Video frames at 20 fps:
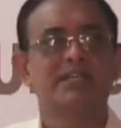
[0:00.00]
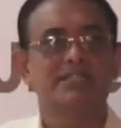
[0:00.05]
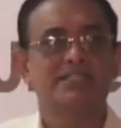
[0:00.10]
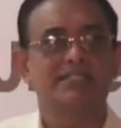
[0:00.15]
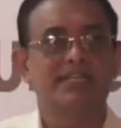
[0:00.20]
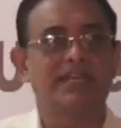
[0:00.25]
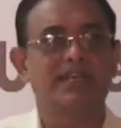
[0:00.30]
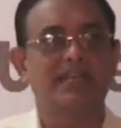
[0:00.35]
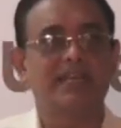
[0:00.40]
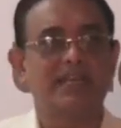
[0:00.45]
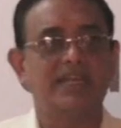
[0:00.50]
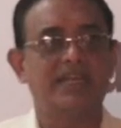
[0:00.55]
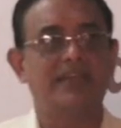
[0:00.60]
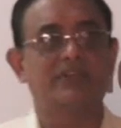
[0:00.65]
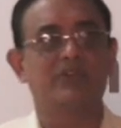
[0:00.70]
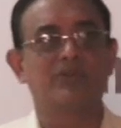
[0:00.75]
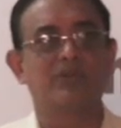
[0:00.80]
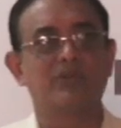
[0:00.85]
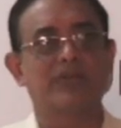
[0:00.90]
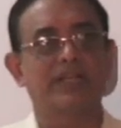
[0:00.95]
Generally,
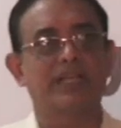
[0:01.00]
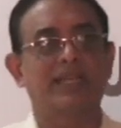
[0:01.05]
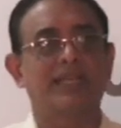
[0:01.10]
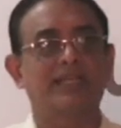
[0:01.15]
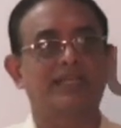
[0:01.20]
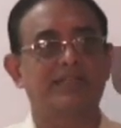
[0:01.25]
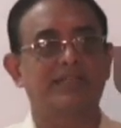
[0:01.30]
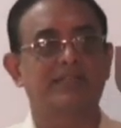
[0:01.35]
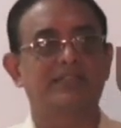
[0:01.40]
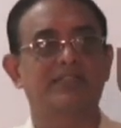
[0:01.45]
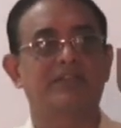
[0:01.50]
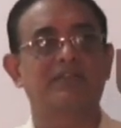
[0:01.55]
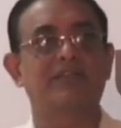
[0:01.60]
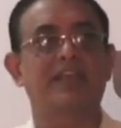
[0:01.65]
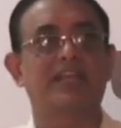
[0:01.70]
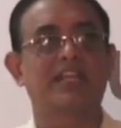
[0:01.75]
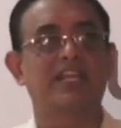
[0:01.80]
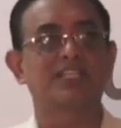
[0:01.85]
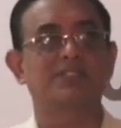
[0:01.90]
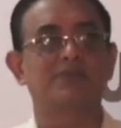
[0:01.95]
to look at
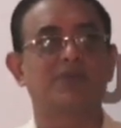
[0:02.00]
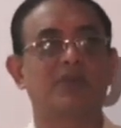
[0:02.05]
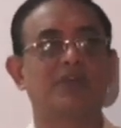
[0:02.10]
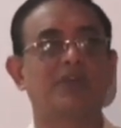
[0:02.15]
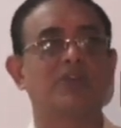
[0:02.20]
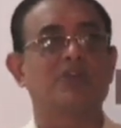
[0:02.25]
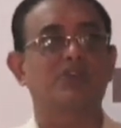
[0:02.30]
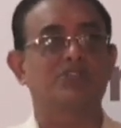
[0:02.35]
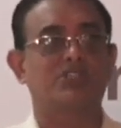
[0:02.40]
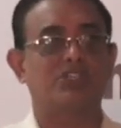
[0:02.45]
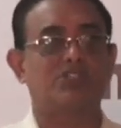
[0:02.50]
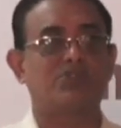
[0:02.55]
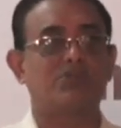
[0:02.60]
cervical spondylosis,